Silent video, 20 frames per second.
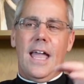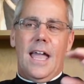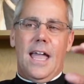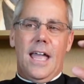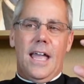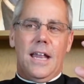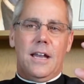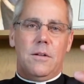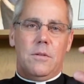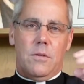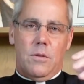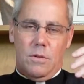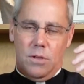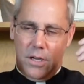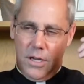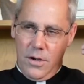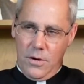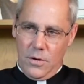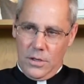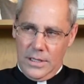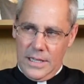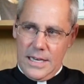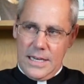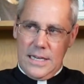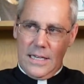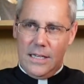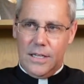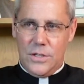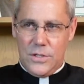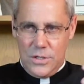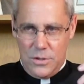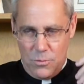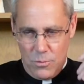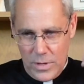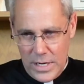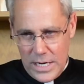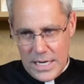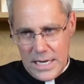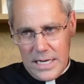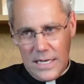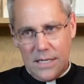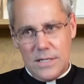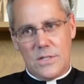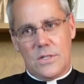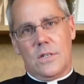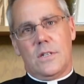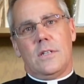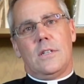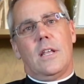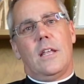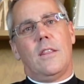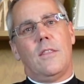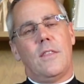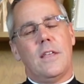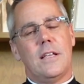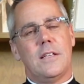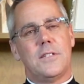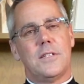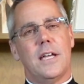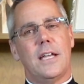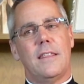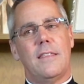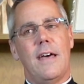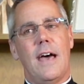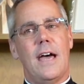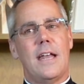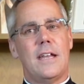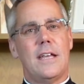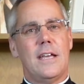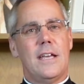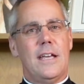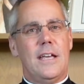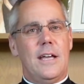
and we'll hear litanies and readings and things like that.